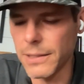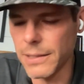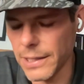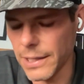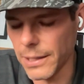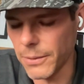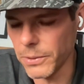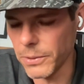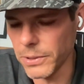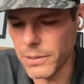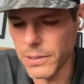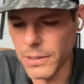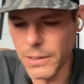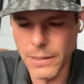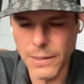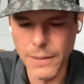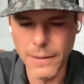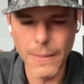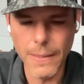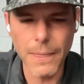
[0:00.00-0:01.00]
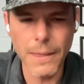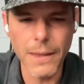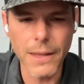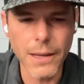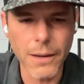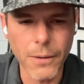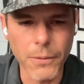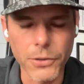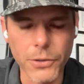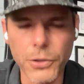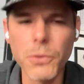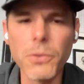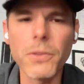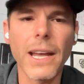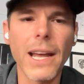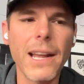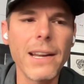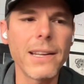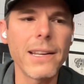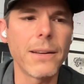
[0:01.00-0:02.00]
And I would do
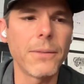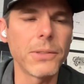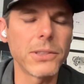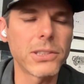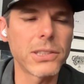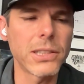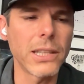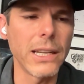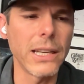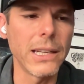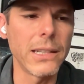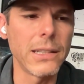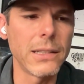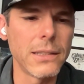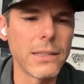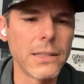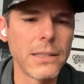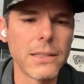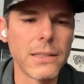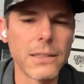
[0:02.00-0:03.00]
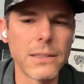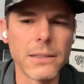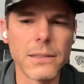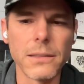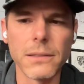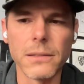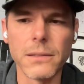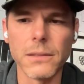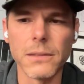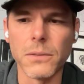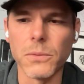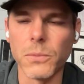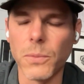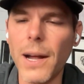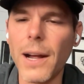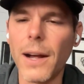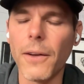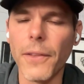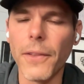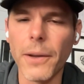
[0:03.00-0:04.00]
that, and I would say,
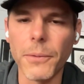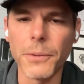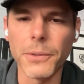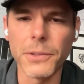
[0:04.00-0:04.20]
wow, there